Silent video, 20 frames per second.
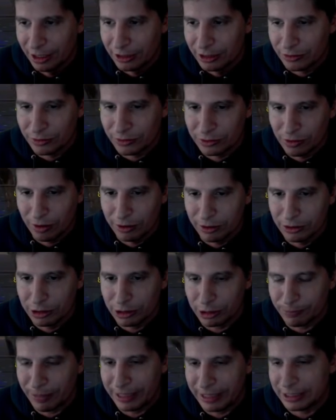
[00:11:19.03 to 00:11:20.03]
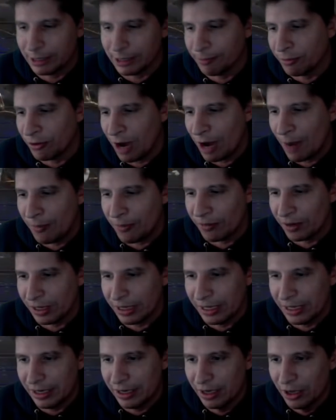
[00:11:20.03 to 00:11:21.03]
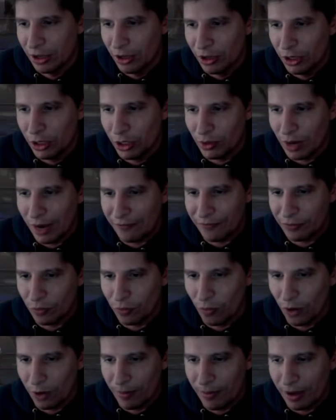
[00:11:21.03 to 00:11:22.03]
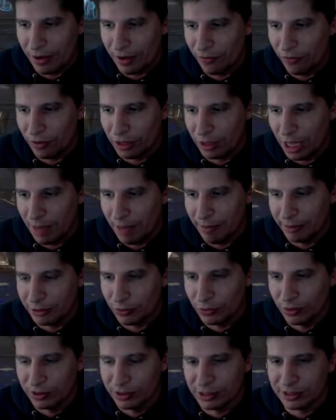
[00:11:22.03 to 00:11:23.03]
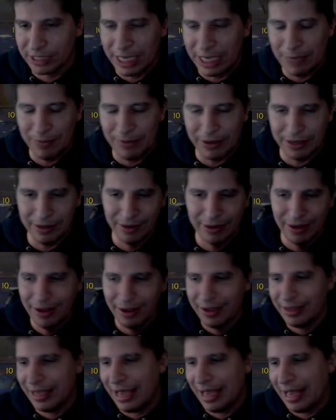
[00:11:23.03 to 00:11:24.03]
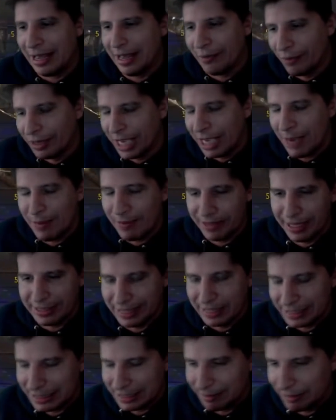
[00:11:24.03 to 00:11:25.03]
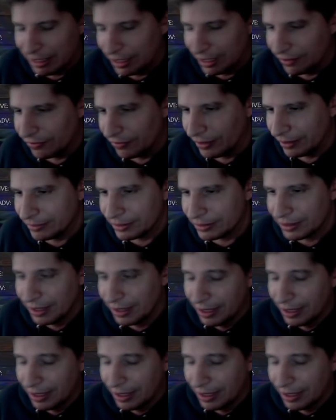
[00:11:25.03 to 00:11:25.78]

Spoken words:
So as long as you space it properly, you don't have to worry about a full combo. So we'll just keep it, yeah, we'll keep it the exact same negative frames.